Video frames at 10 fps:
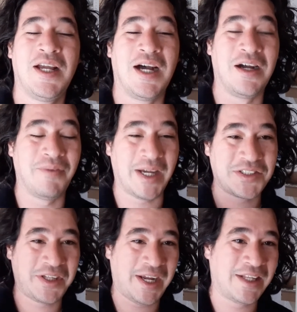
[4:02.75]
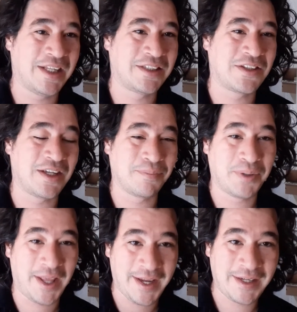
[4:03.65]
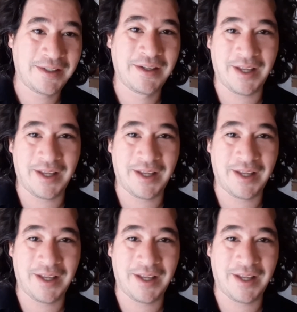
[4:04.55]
Actually, I let the thing play